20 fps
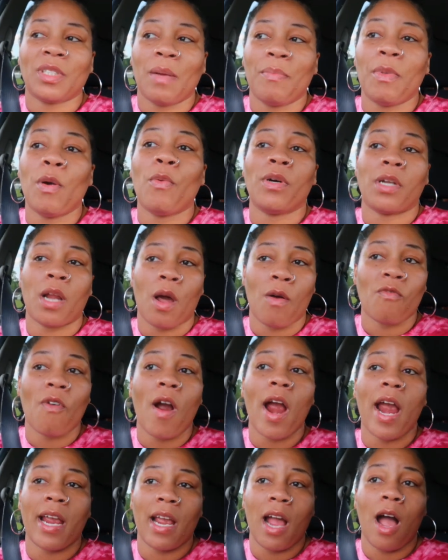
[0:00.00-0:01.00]
But when I'm
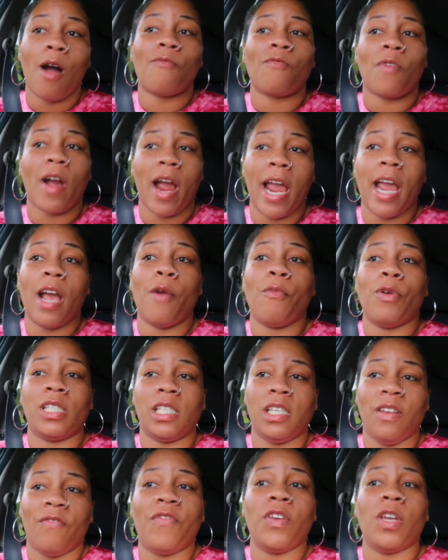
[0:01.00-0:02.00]
right, I'm right, and when
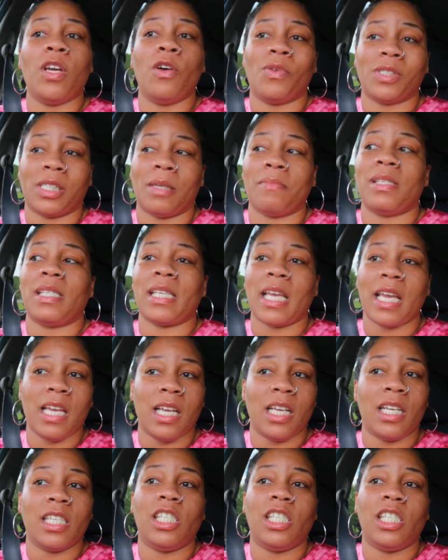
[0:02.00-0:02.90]
she feel what I'm saying,